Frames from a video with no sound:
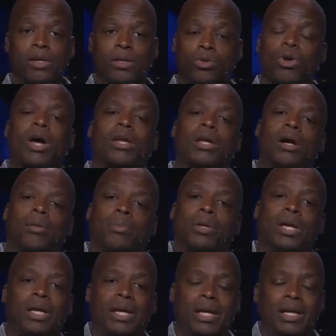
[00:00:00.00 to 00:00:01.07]
to try to help
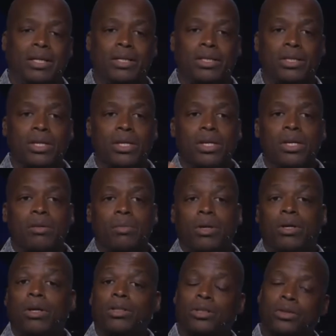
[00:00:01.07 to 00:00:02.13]
kids
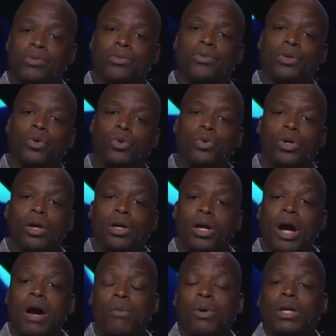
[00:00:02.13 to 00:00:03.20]
because of who
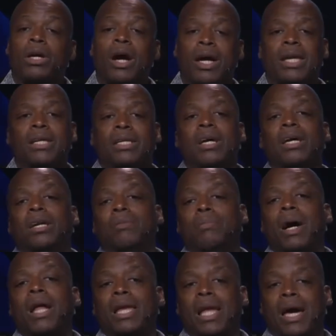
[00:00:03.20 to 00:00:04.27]
God, what God had done in
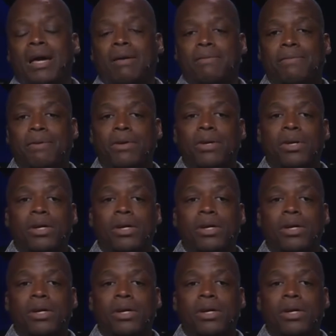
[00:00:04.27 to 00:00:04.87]
my life.